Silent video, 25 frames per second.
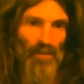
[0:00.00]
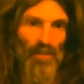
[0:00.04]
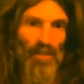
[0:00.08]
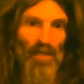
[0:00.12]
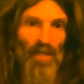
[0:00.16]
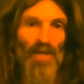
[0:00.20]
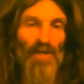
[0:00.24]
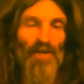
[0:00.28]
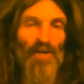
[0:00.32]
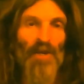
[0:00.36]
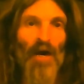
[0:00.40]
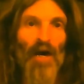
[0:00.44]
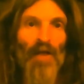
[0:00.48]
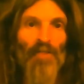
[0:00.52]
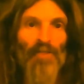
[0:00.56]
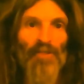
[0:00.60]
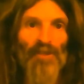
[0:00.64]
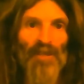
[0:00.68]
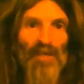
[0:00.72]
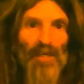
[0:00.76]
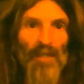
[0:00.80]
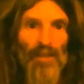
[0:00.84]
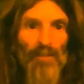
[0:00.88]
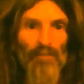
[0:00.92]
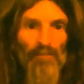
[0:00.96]
nothing
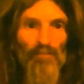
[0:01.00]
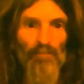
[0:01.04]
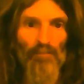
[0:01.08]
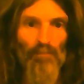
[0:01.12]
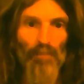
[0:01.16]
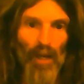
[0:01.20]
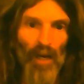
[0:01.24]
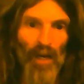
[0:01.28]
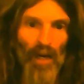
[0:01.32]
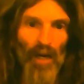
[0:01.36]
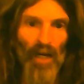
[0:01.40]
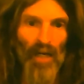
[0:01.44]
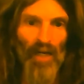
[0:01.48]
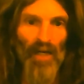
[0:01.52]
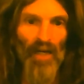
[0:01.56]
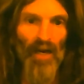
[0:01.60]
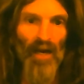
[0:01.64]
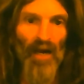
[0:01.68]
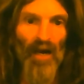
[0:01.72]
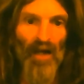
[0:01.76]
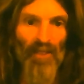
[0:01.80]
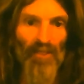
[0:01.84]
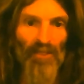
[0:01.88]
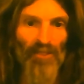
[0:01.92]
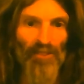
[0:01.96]
but a
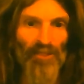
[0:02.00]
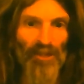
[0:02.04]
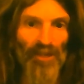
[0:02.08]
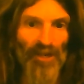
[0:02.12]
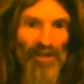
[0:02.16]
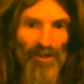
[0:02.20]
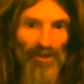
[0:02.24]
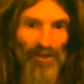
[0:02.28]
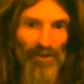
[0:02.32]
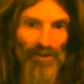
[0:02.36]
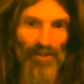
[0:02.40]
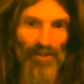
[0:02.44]
theory.